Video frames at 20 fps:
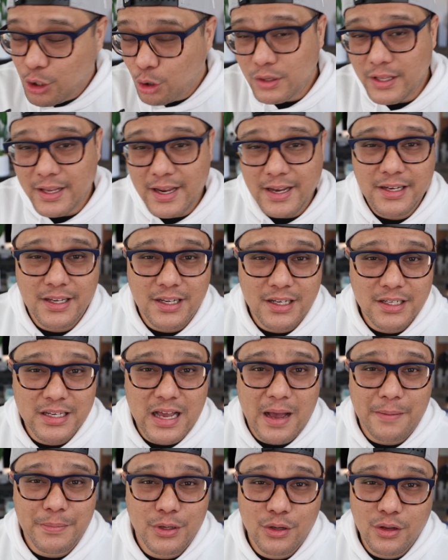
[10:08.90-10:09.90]
Don't let anything
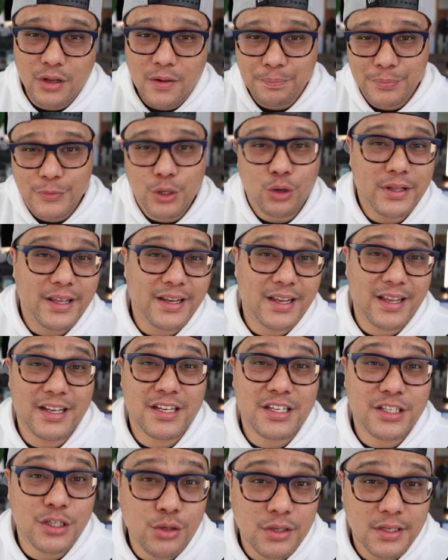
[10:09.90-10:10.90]
stop you. Don't let
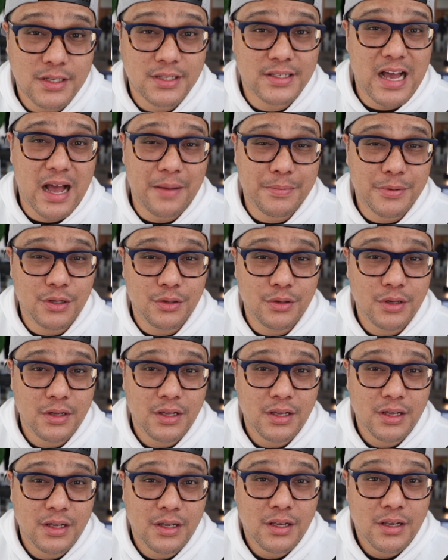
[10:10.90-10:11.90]
excuses stop you
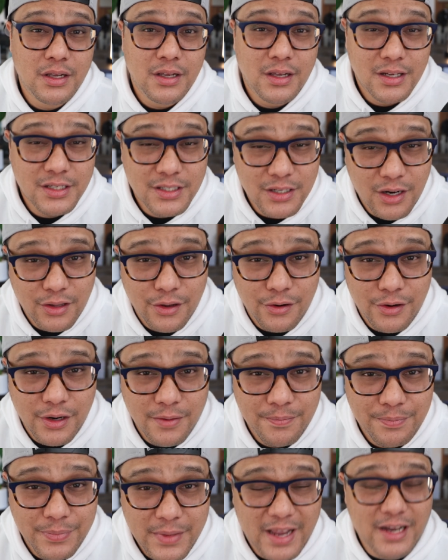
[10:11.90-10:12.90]
and start
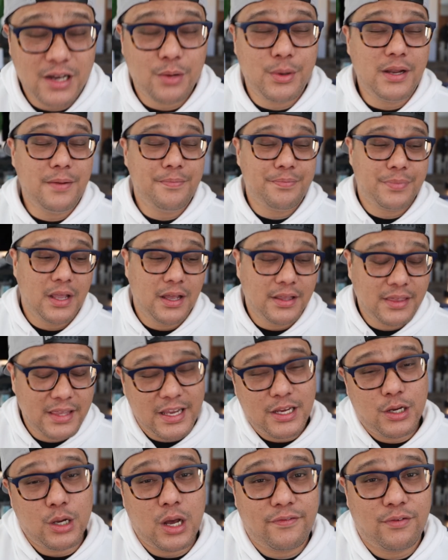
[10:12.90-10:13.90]
learning. Anyway,
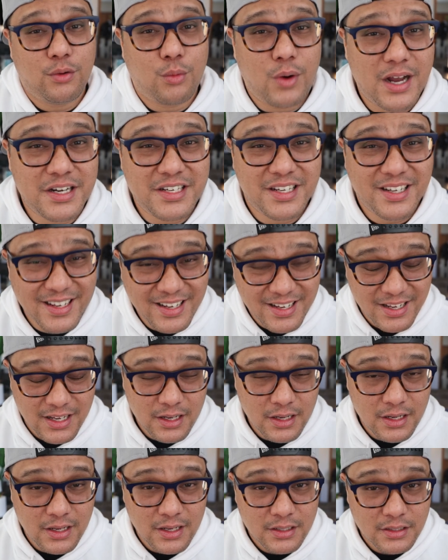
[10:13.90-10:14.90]
thank you all for watching.
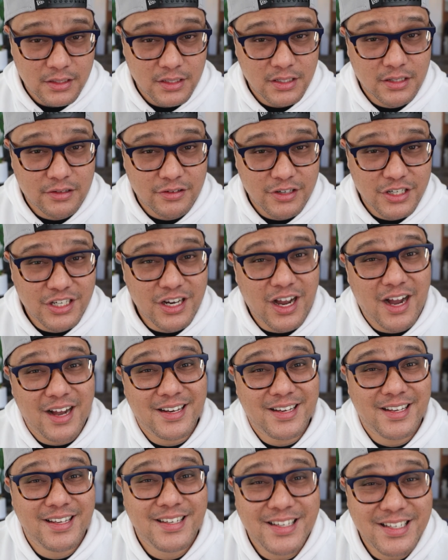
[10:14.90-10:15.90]
This is Chris
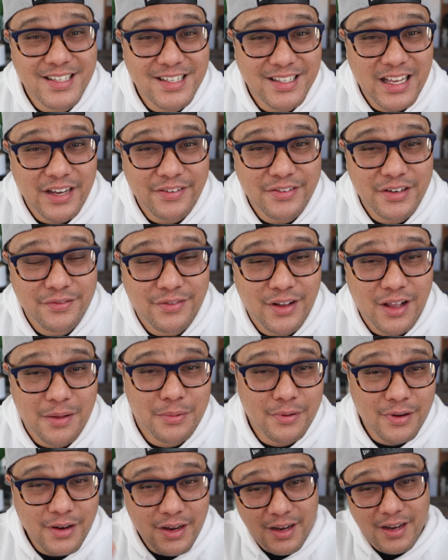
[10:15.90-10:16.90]
Sean. This is the Life of
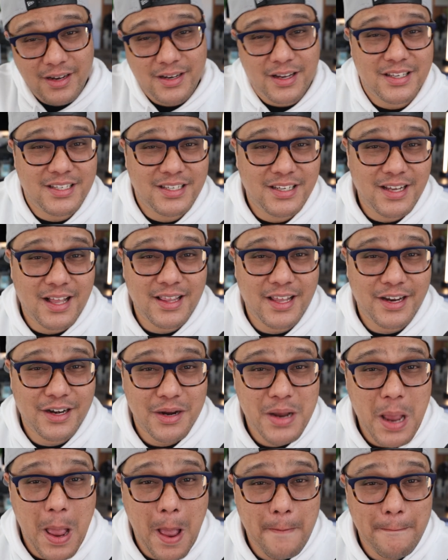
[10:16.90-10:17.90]
Developer, and I'll see y'all
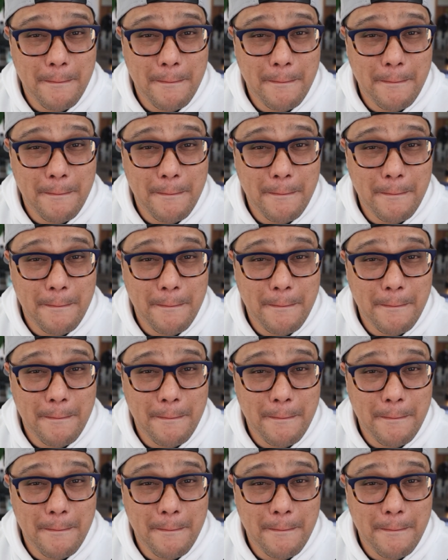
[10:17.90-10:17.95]
later.